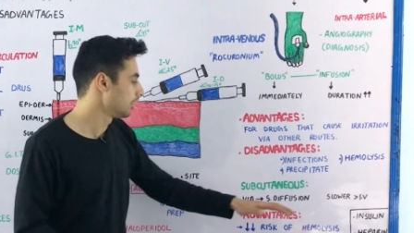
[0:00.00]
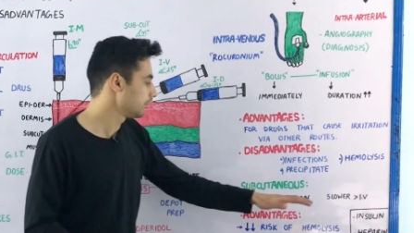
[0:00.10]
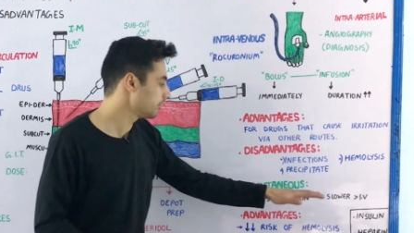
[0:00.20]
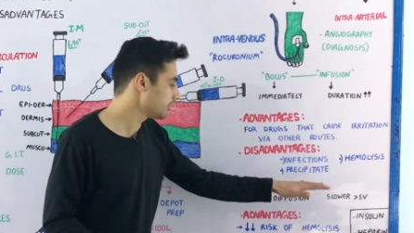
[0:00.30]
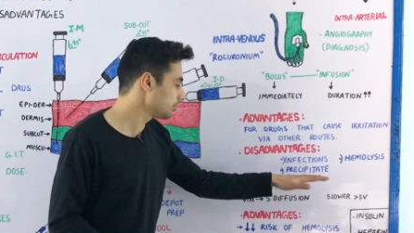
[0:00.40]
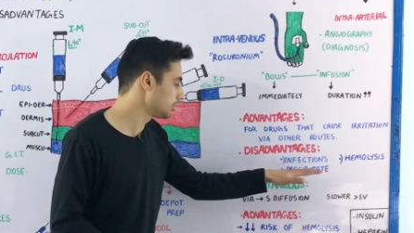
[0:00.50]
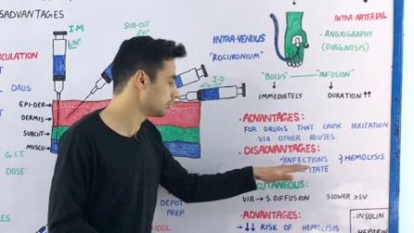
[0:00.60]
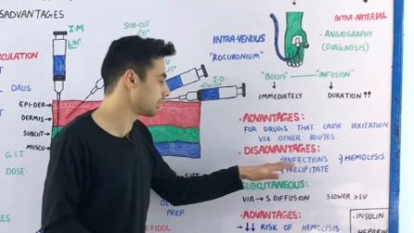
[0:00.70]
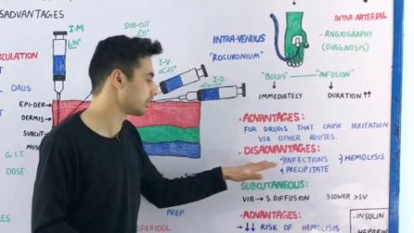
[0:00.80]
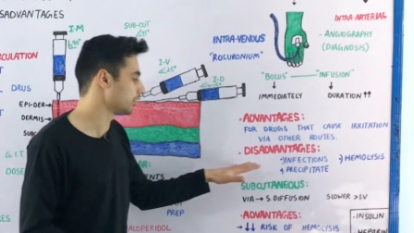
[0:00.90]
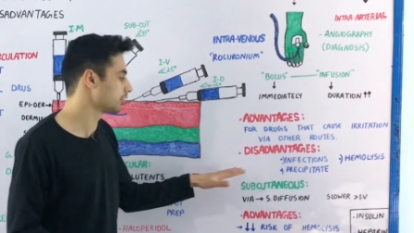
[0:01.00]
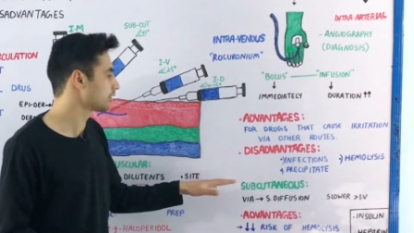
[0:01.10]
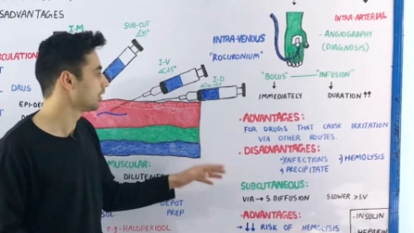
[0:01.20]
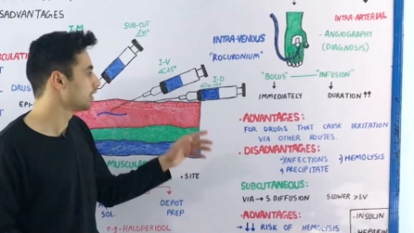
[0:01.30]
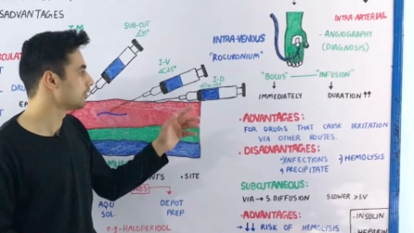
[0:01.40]
the subcutaneous
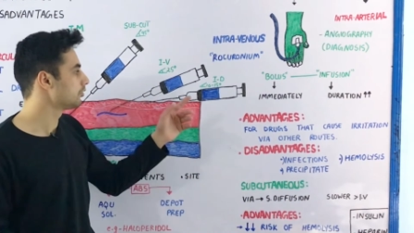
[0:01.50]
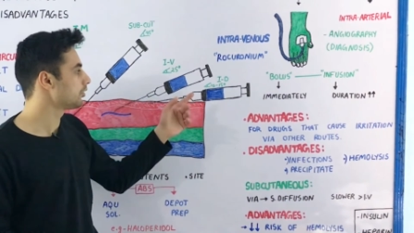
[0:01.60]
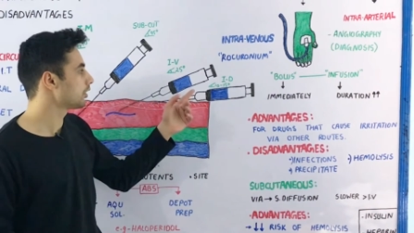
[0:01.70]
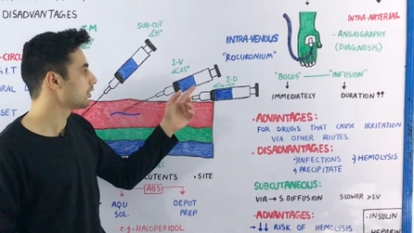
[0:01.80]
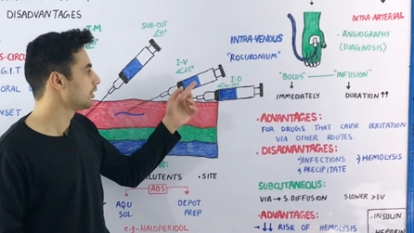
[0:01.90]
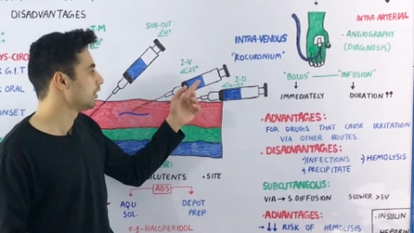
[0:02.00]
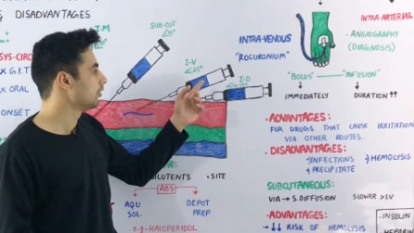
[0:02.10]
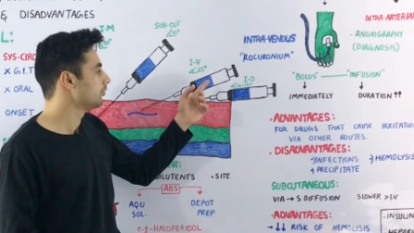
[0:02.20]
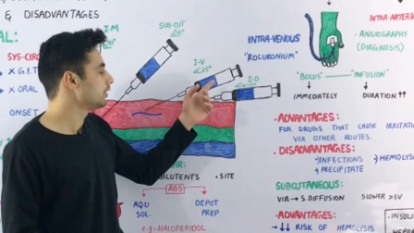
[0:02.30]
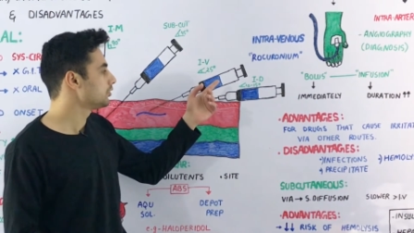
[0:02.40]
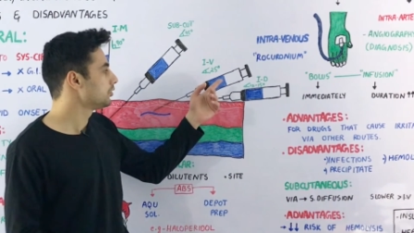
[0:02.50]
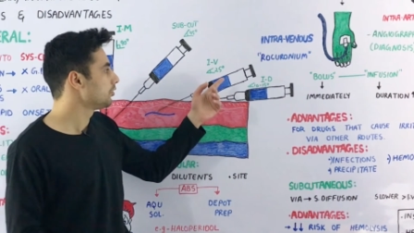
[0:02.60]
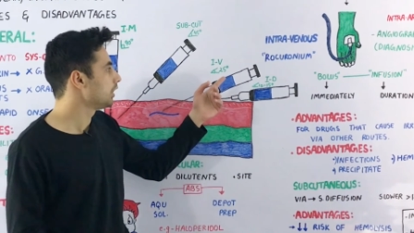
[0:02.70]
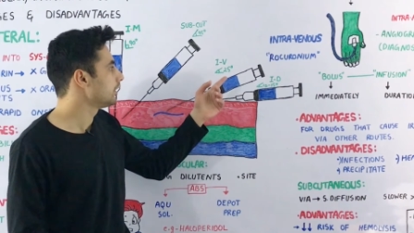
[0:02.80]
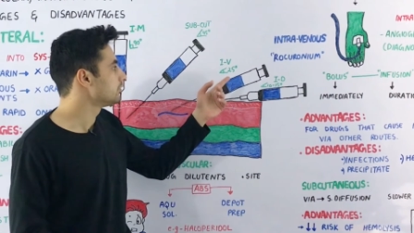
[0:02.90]
the drug which you
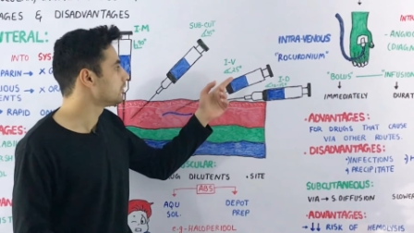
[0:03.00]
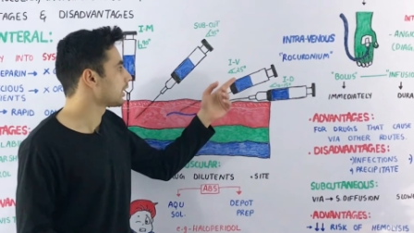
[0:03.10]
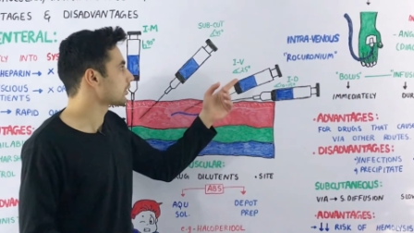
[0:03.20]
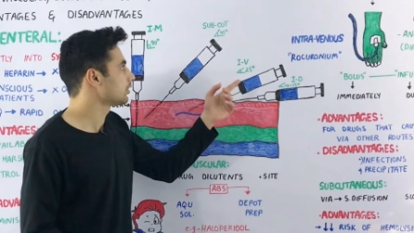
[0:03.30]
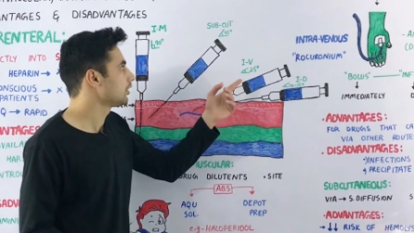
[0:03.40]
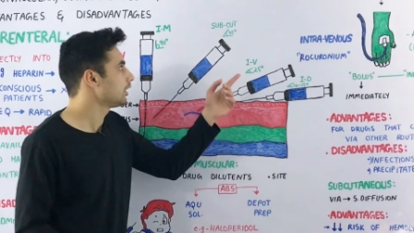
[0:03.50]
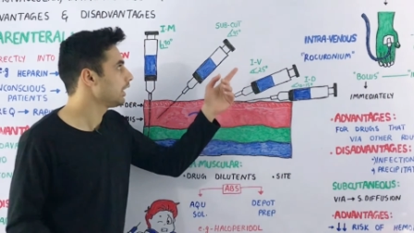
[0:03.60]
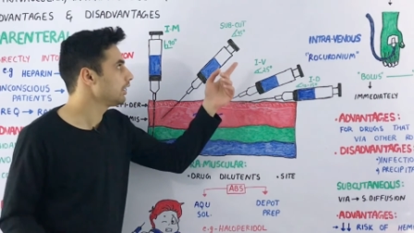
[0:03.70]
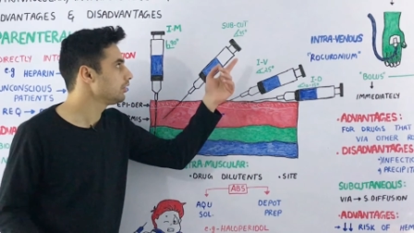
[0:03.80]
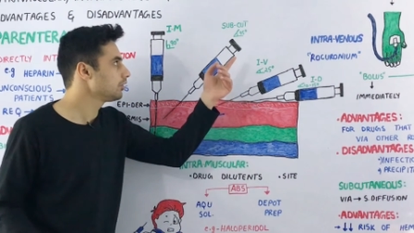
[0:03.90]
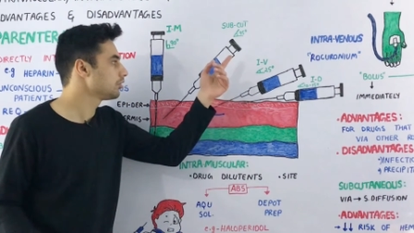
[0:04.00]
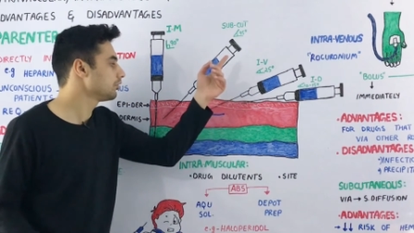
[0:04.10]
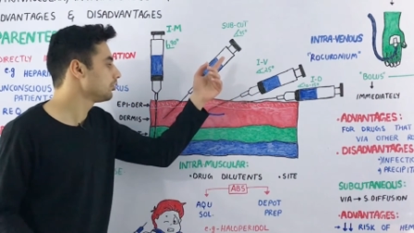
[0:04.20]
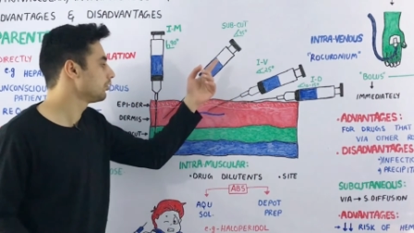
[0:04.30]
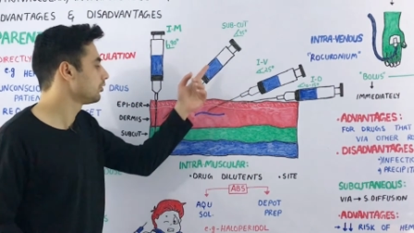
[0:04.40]
inject
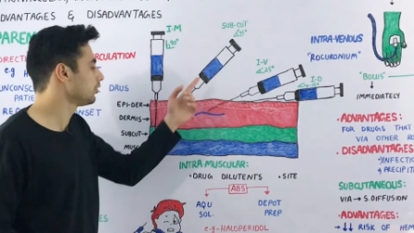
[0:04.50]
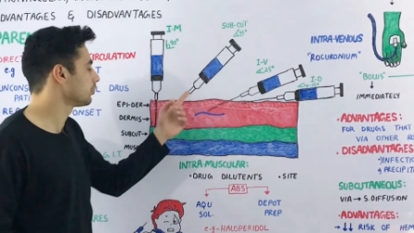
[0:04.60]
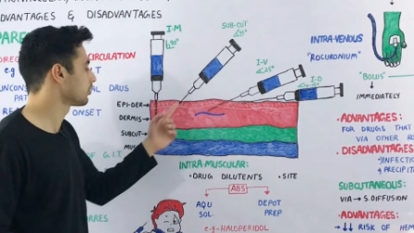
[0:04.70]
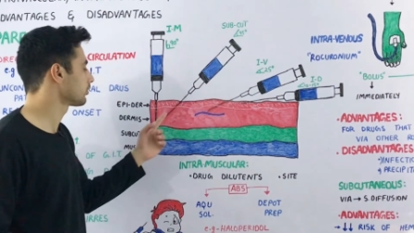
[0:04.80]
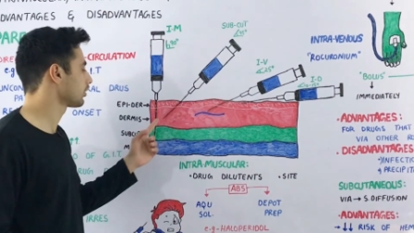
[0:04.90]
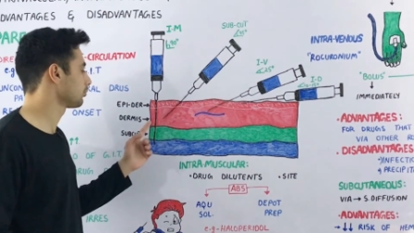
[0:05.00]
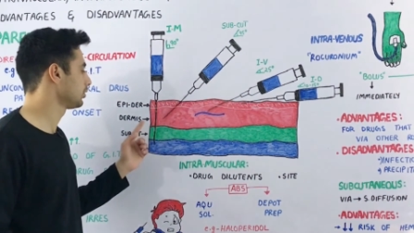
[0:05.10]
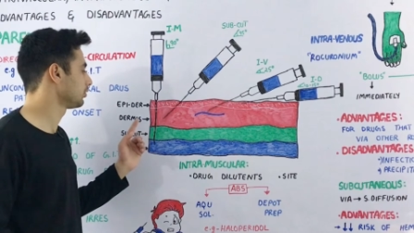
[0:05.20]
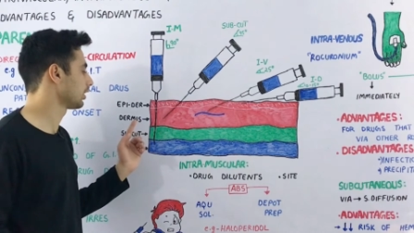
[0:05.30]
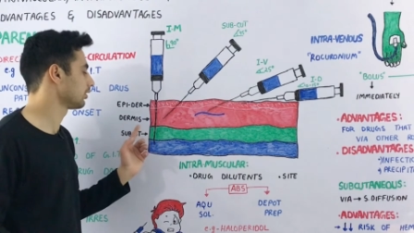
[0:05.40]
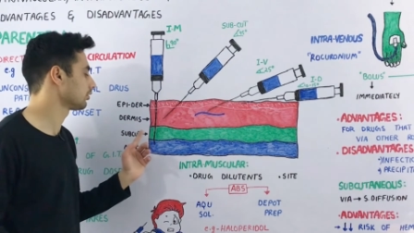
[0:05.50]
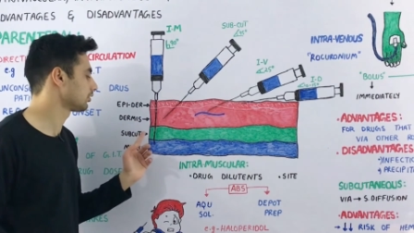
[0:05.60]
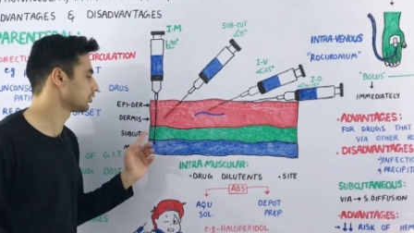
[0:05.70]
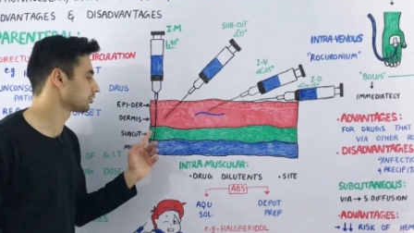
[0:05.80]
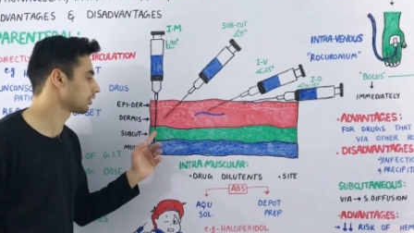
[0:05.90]
into your subcutaneous
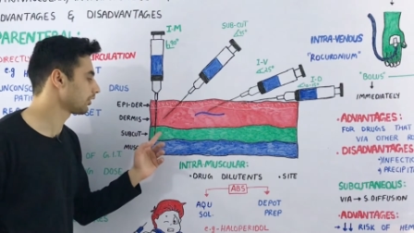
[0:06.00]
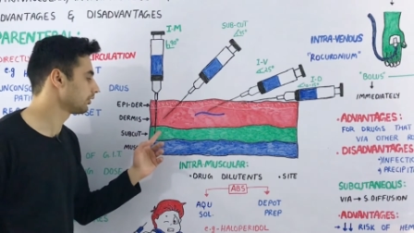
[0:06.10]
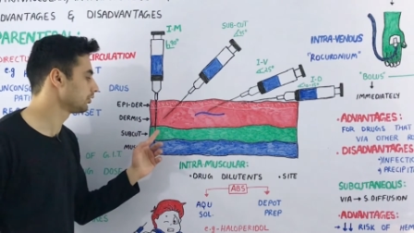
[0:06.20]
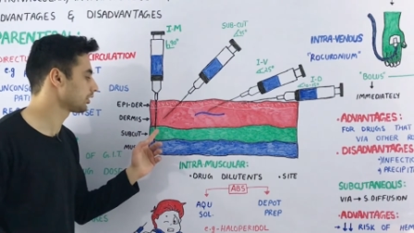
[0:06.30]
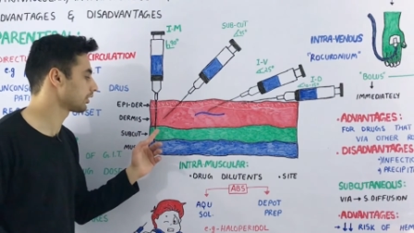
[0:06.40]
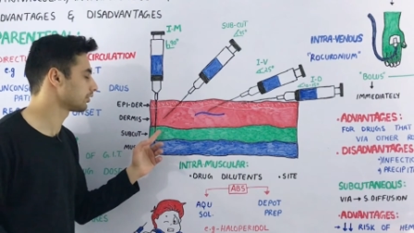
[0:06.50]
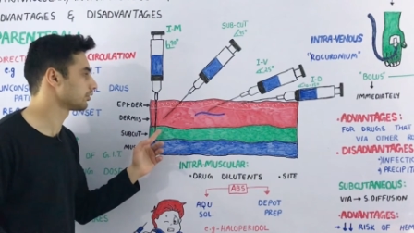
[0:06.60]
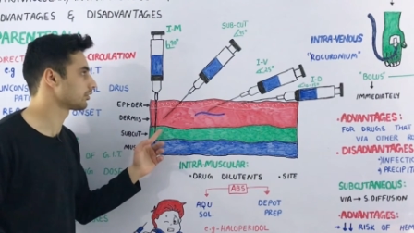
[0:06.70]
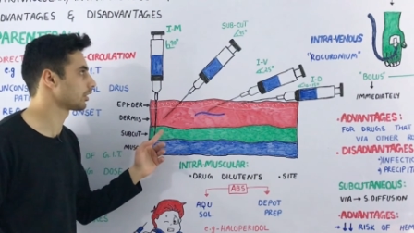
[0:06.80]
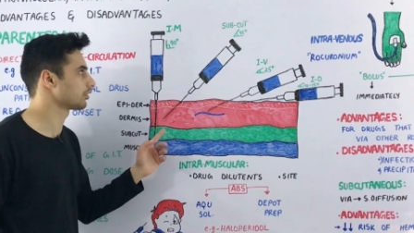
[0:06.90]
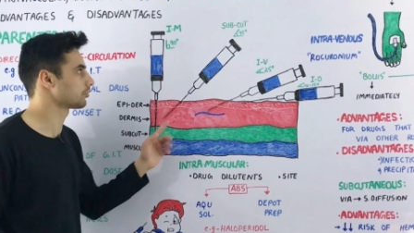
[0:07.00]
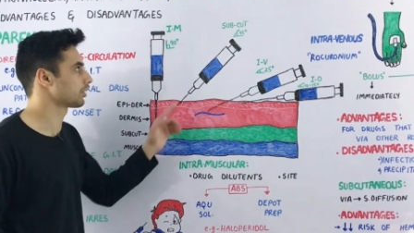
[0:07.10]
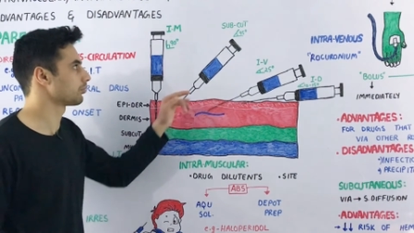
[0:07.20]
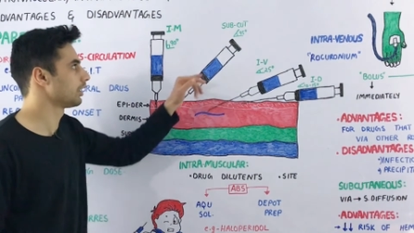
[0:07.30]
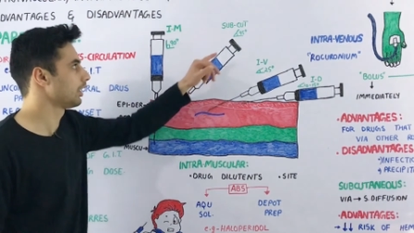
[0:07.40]
tissue have a look at this diagram